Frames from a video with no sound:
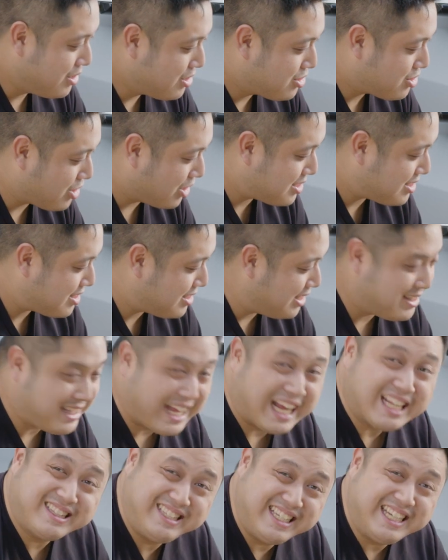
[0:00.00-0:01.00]
So it's
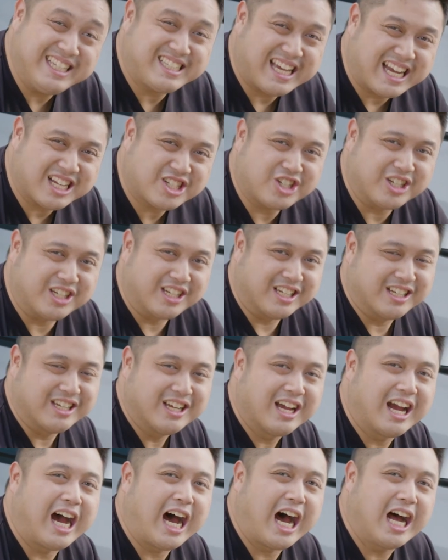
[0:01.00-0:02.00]
detaching,
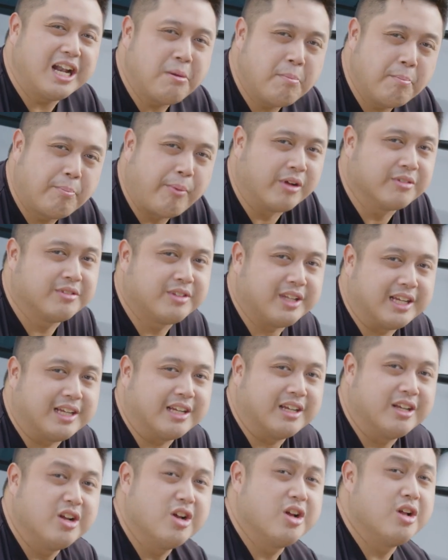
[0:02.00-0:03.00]
unbonding